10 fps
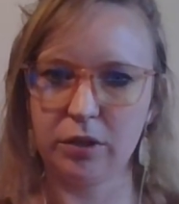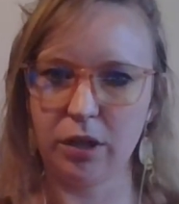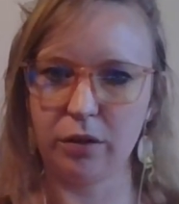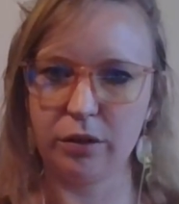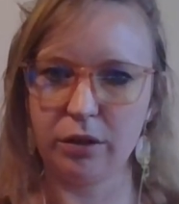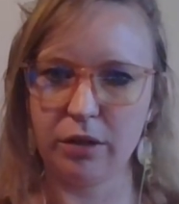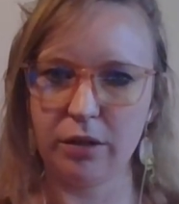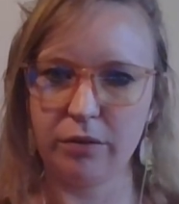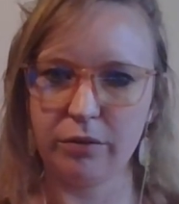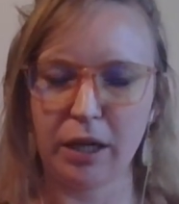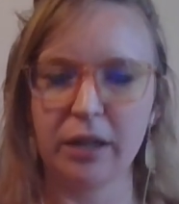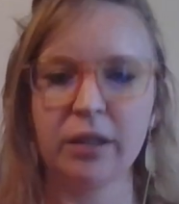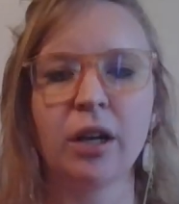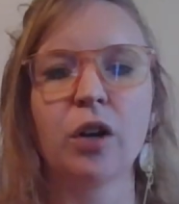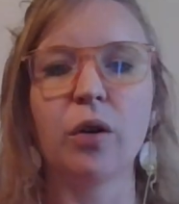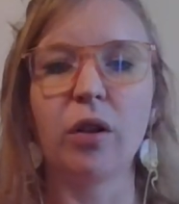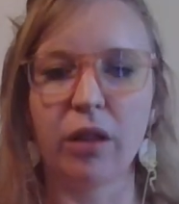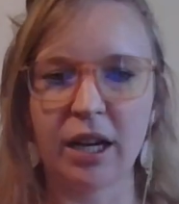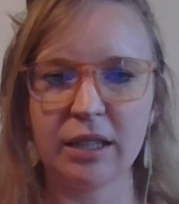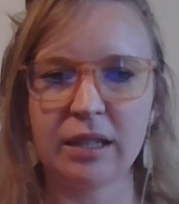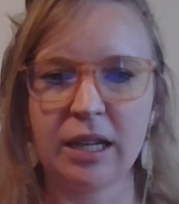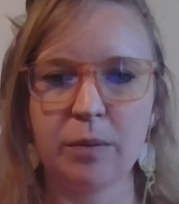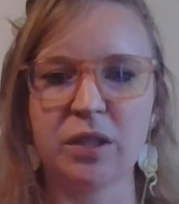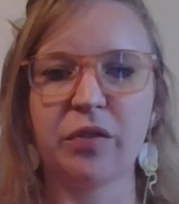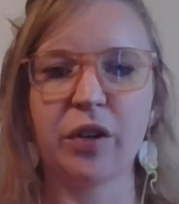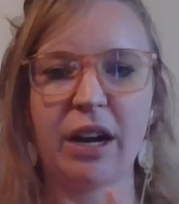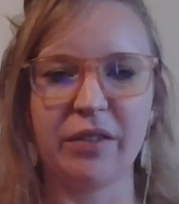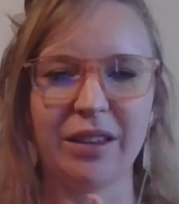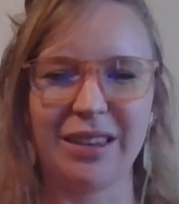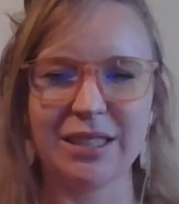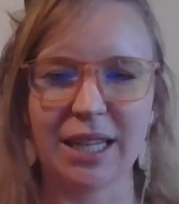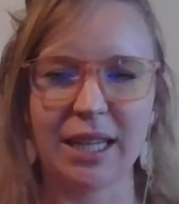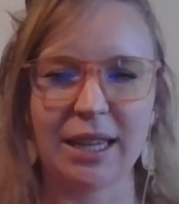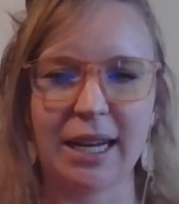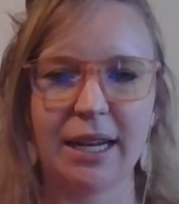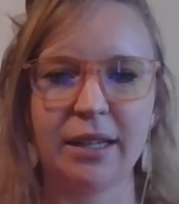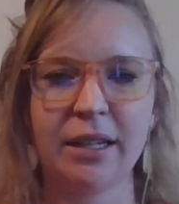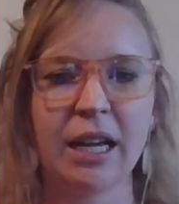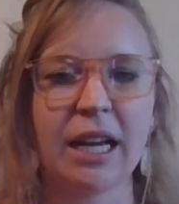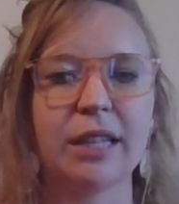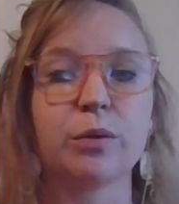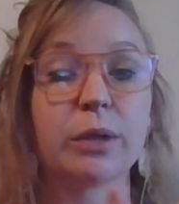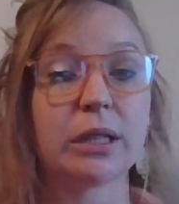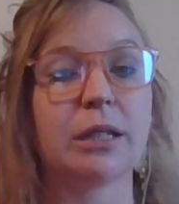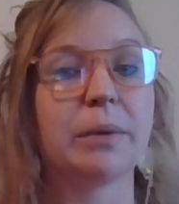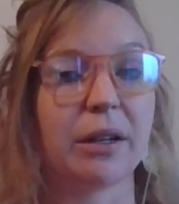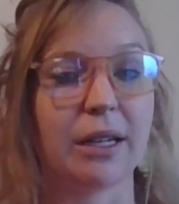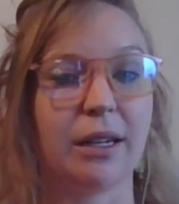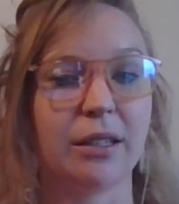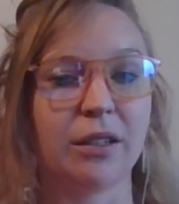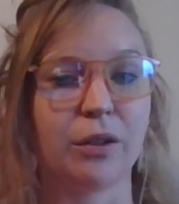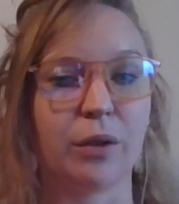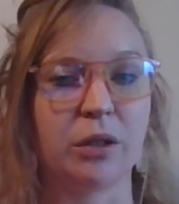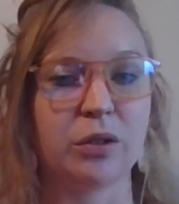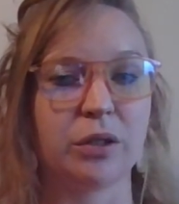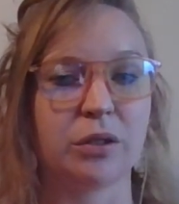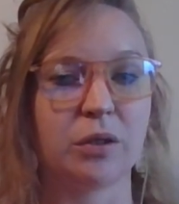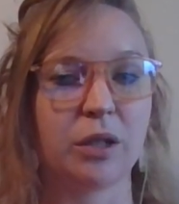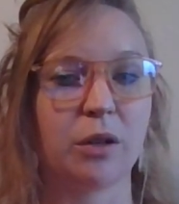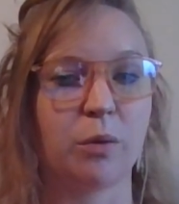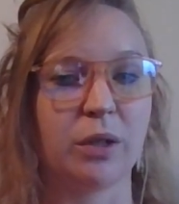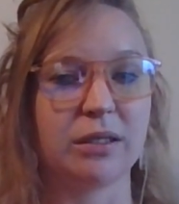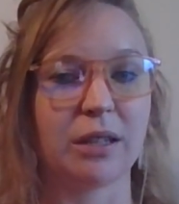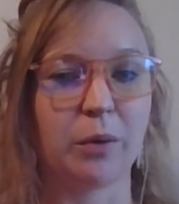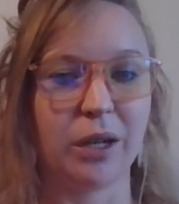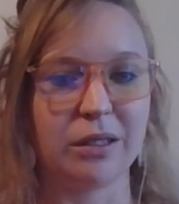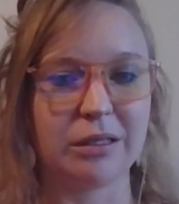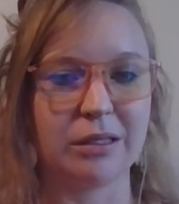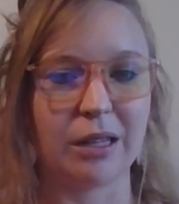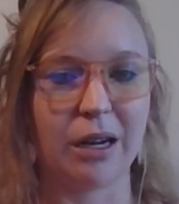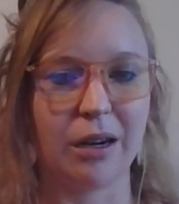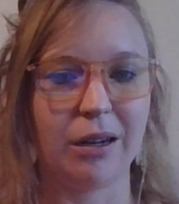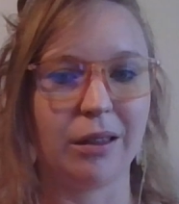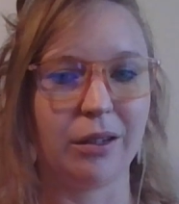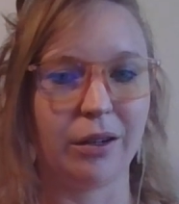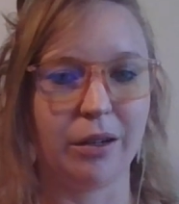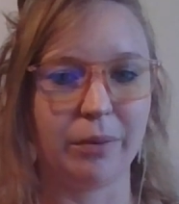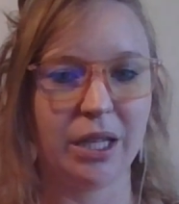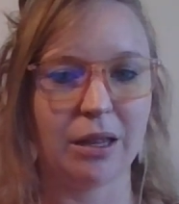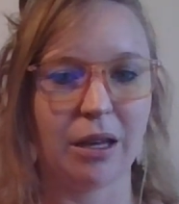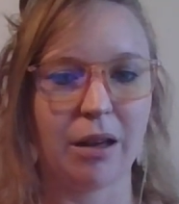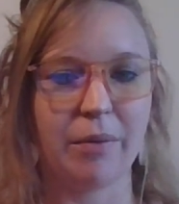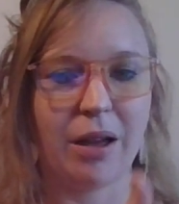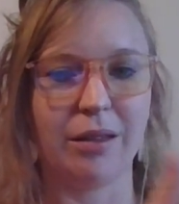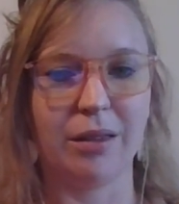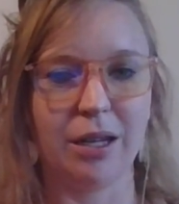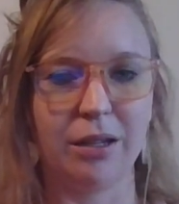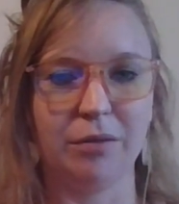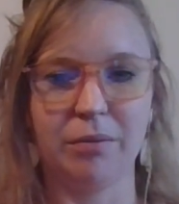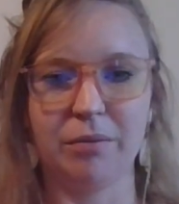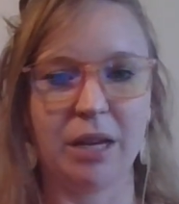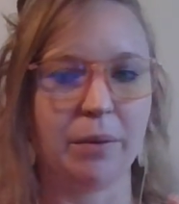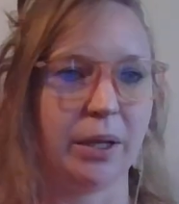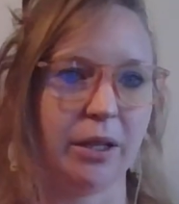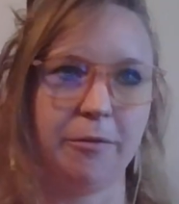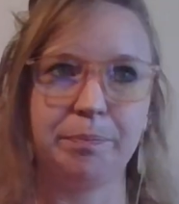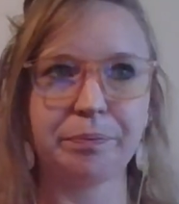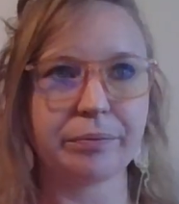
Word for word: go do it, right? A lot of times, if you're having things like that, it's really about getting to the grocery store when someone else is there and then you're going to meet them and then maybe